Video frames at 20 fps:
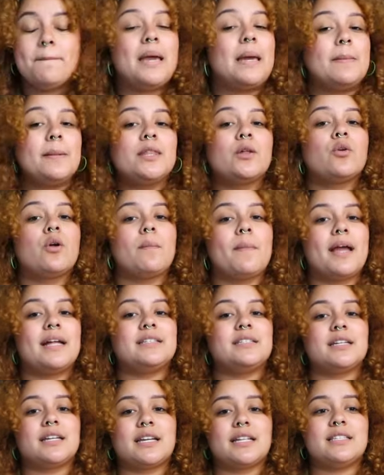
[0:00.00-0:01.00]
Maybe the
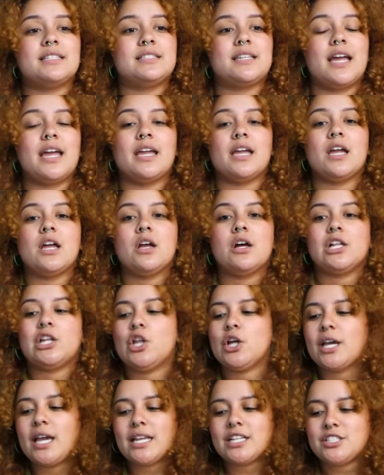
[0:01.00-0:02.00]
romantic can say,
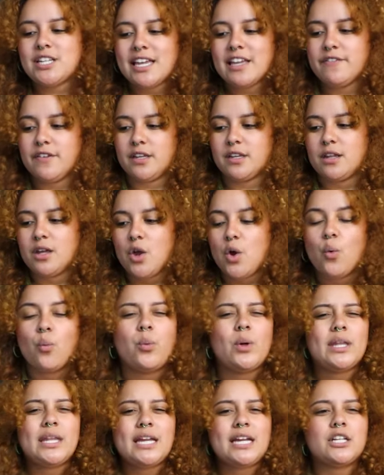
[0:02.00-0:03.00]
look at David,
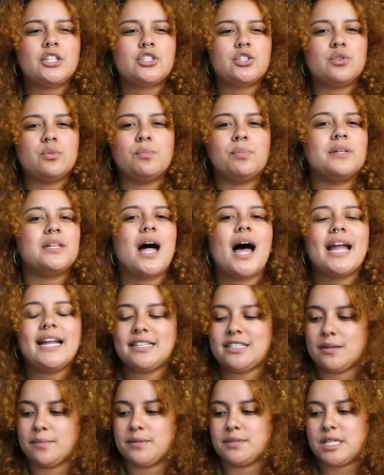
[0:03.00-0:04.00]
willing to
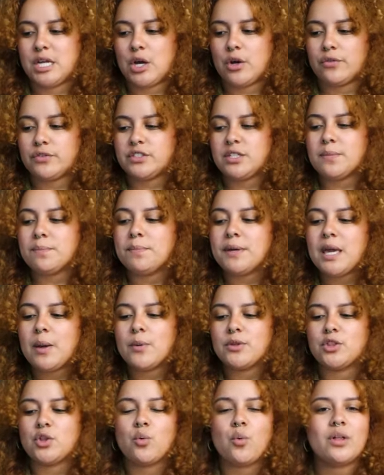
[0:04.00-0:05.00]
blind himself to be
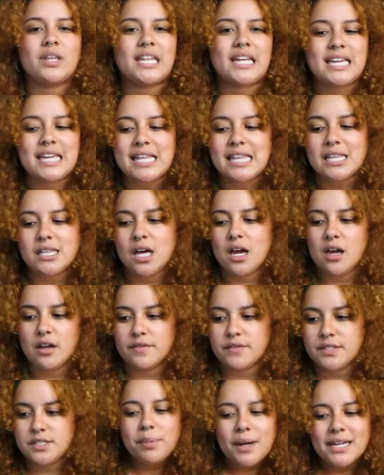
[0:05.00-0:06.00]
with the one that he
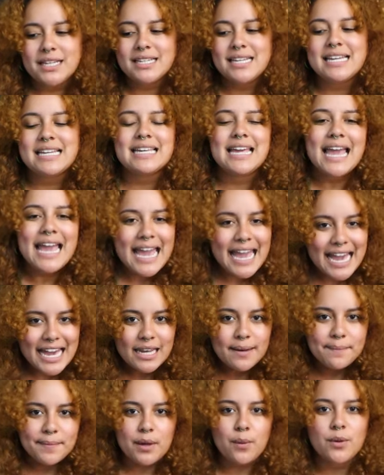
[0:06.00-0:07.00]
loves, but he
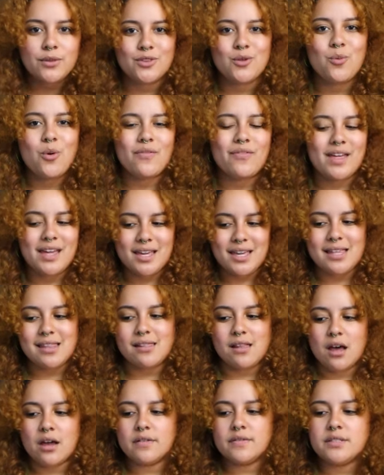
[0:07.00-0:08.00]
can be with the one that he
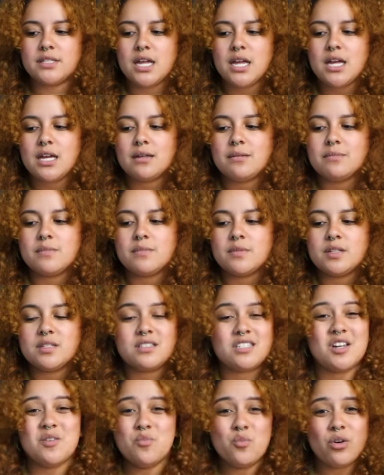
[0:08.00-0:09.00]
loves
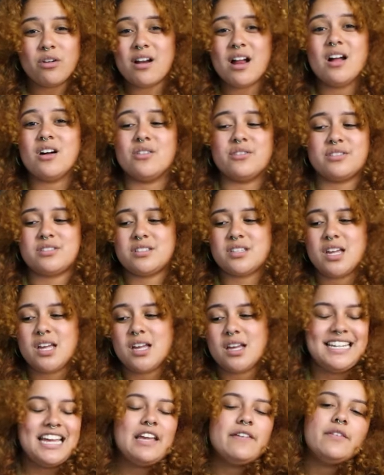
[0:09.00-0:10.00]
somewhere else.
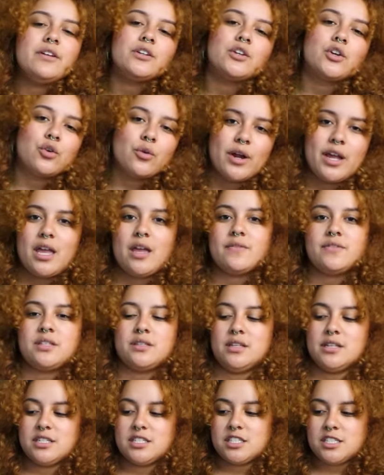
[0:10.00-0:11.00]
David craves
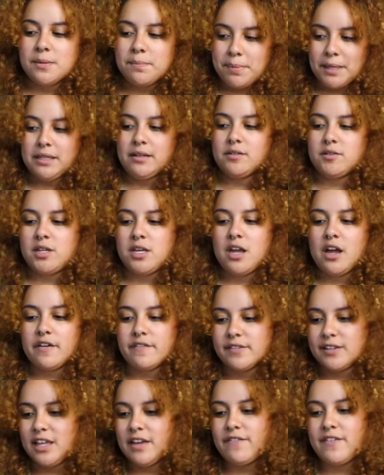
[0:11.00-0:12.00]
the stability
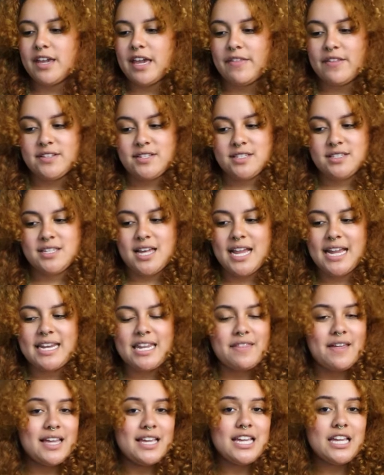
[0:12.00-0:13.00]
of living in the
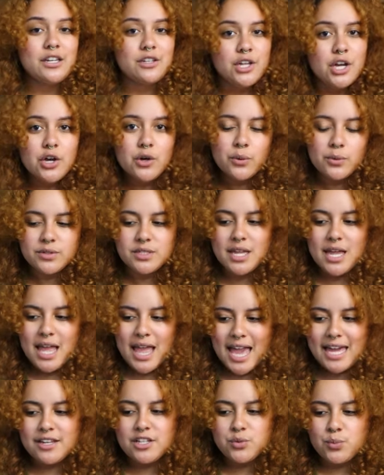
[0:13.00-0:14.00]
society that he knows,
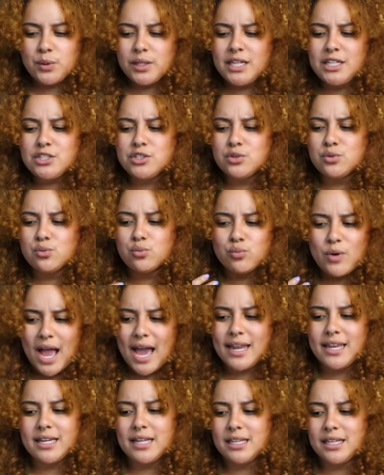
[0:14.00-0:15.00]
and is willing to
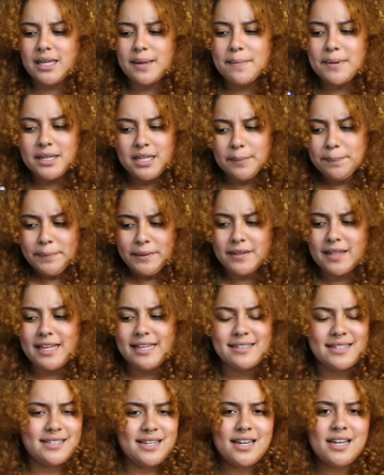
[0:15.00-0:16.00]
radically manipulate
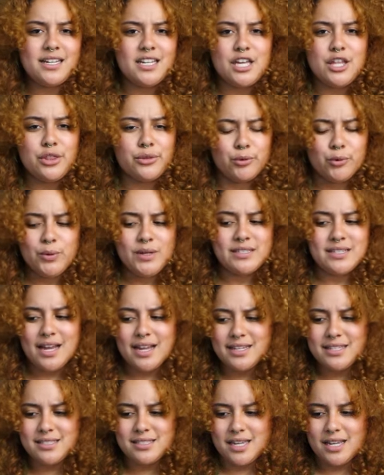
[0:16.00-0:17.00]
his identity through his
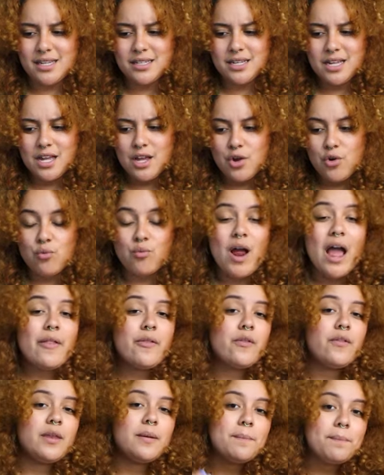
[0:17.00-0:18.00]
eyesight,
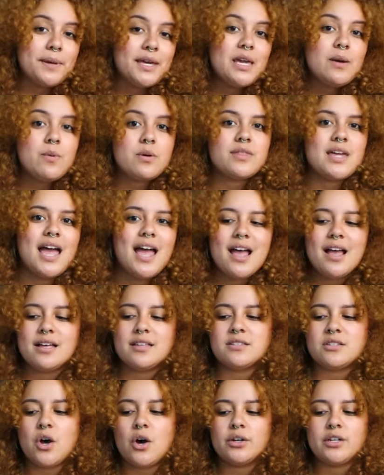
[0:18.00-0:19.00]
rather than be with
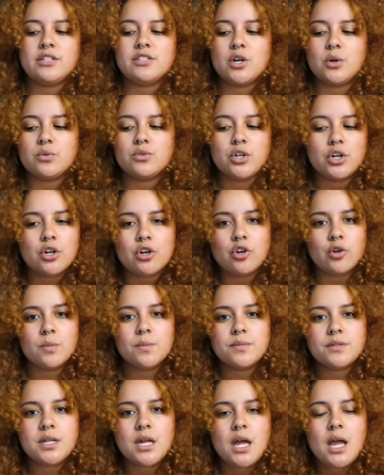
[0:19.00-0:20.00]
S on his own
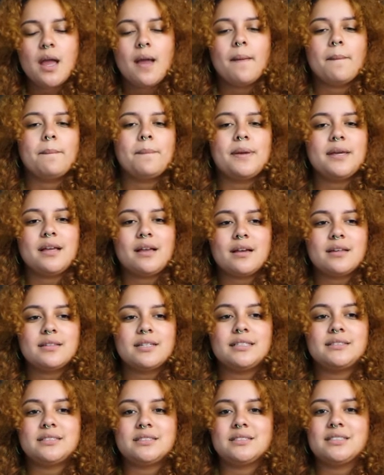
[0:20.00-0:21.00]
terms, because
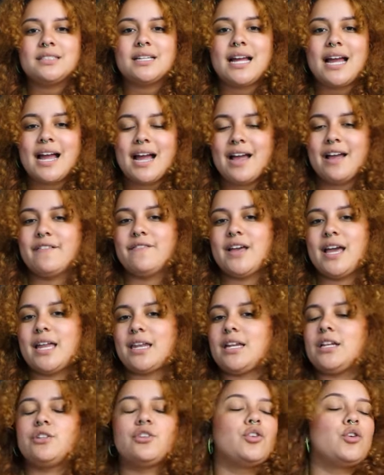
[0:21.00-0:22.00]
he doesn't have
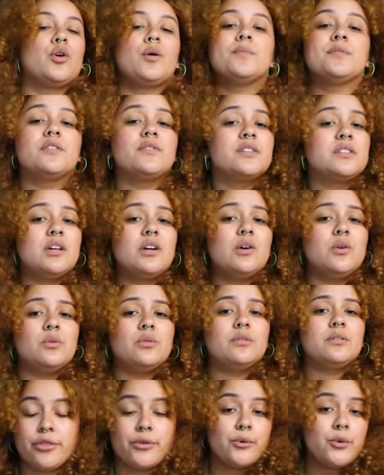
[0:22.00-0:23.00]
any terms of his
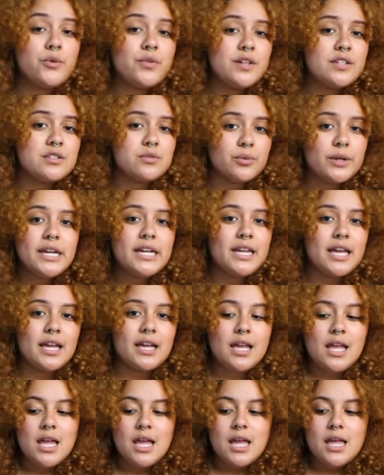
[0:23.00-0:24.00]
own. Through this
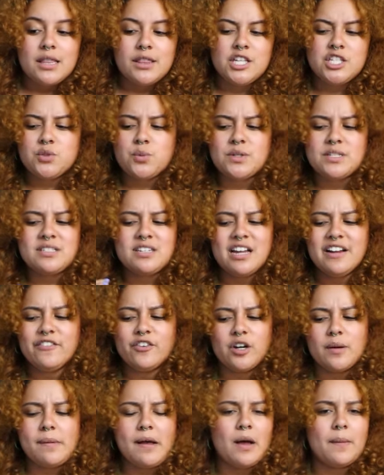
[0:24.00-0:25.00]
reading, this was
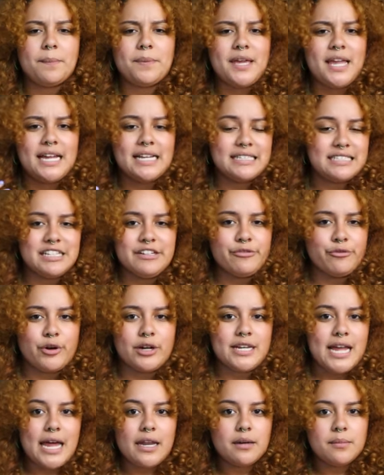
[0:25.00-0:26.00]
never about being
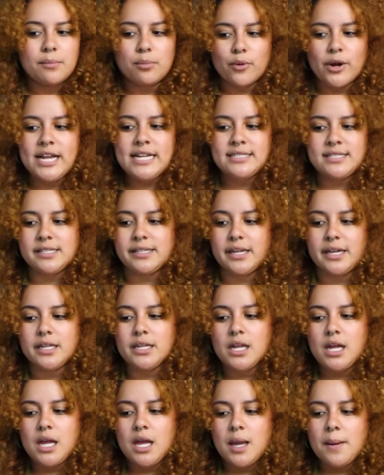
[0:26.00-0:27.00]
different and embracing
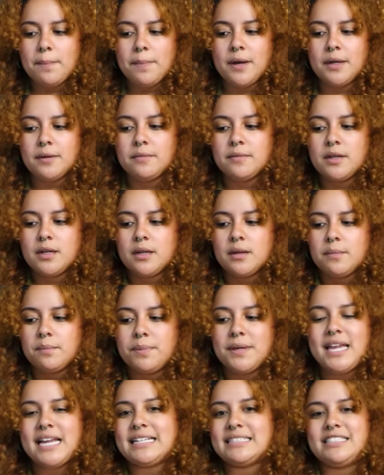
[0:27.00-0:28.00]
it, but
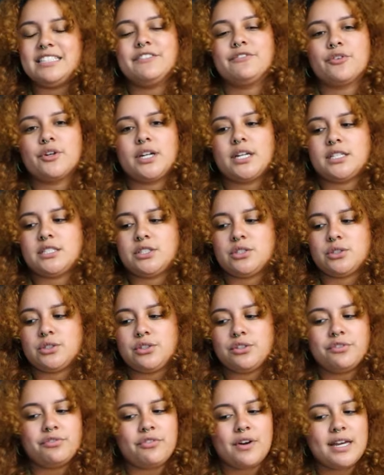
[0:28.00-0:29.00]
being different until
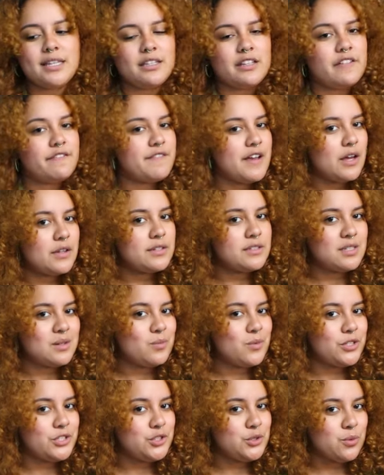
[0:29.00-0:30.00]
you finally found
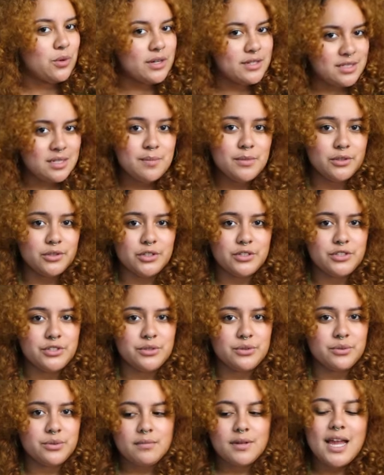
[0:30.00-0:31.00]
someone you are similar
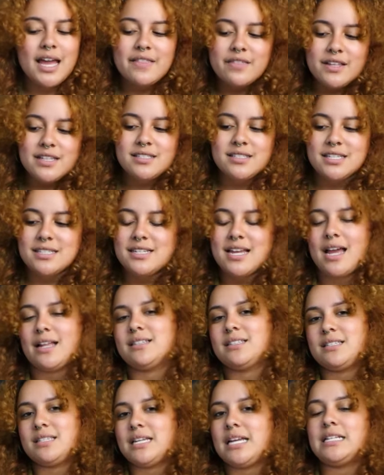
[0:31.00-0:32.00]
to. And this
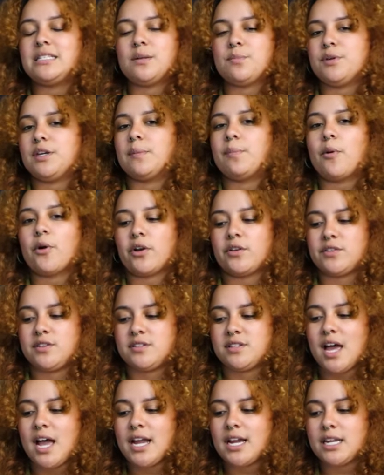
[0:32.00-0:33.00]
intense need to be a part of
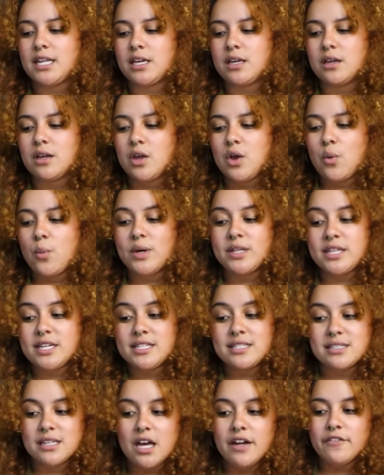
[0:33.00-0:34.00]
society with
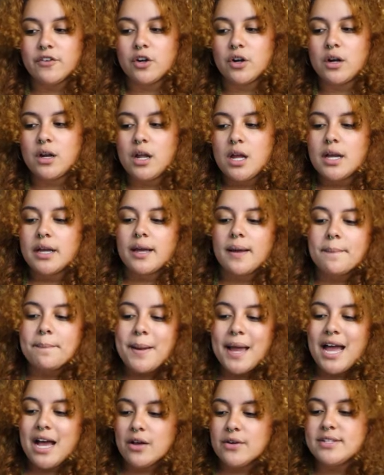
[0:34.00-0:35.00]
his lover
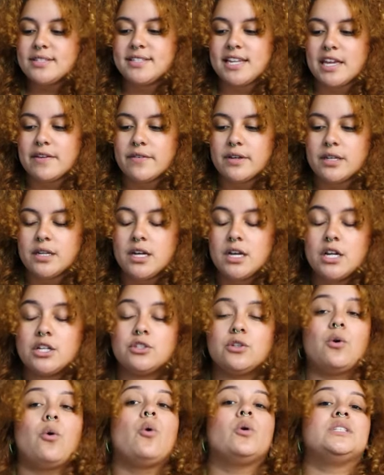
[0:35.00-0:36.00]
compels David
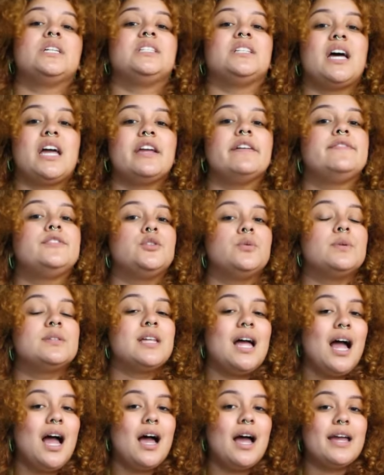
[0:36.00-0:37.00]
to hold a knife to his
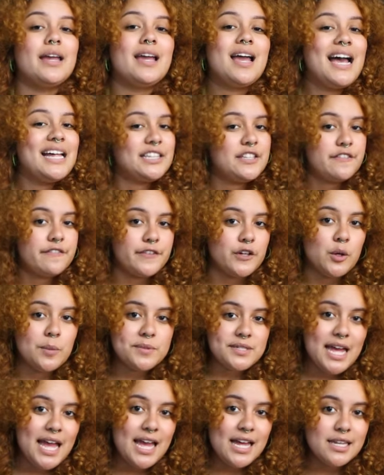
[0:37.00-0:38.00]
eye at the
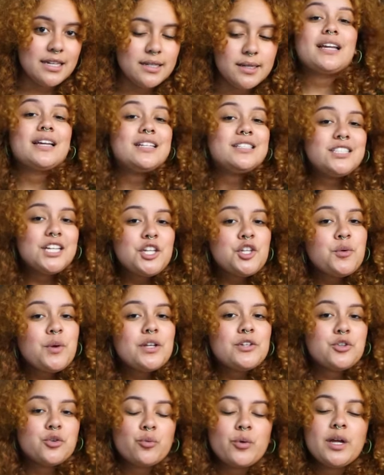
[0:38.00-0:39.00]
film's end.
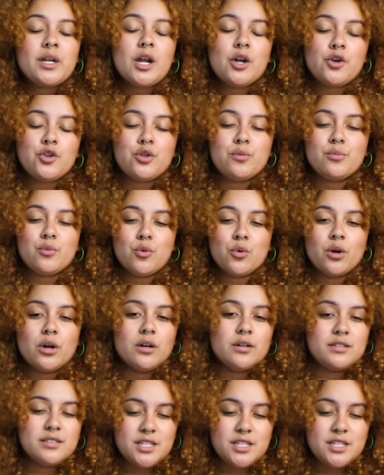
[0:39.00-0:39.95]
Continuing to read under the more